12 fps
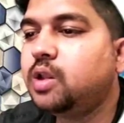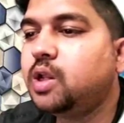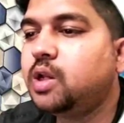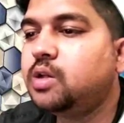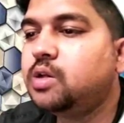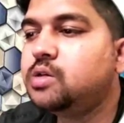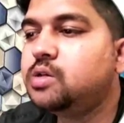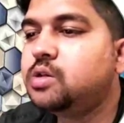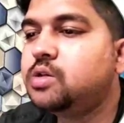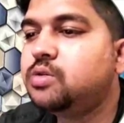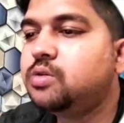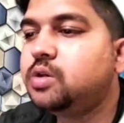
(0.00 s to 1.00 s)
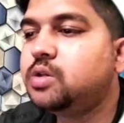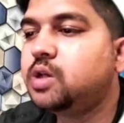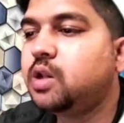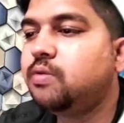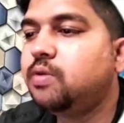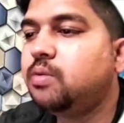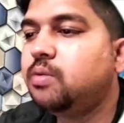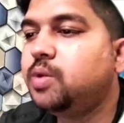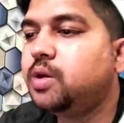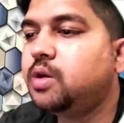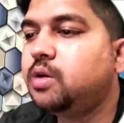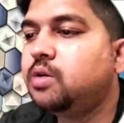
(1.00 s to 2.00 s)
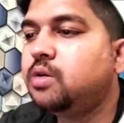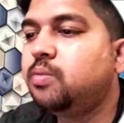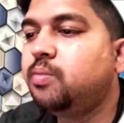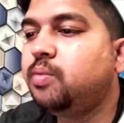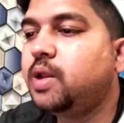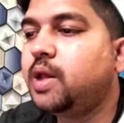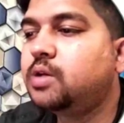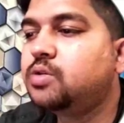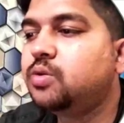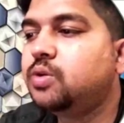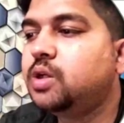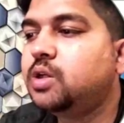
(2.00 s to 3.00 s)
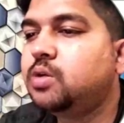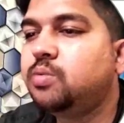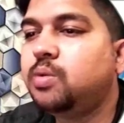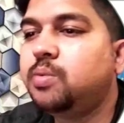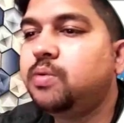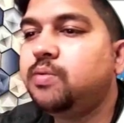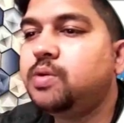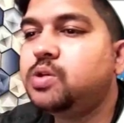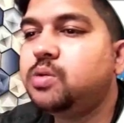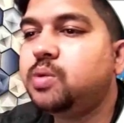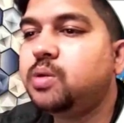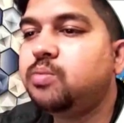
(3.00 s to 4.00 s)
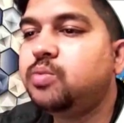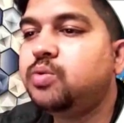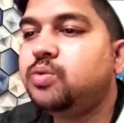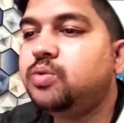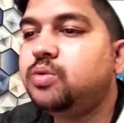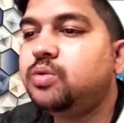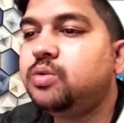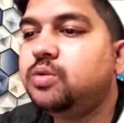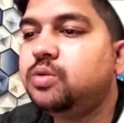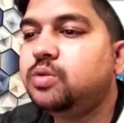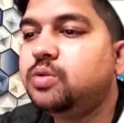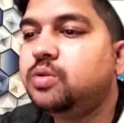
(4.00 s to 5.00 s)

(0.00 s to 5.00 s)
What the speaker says: And the lattice, this unit cell will make it black so that it will be visible more.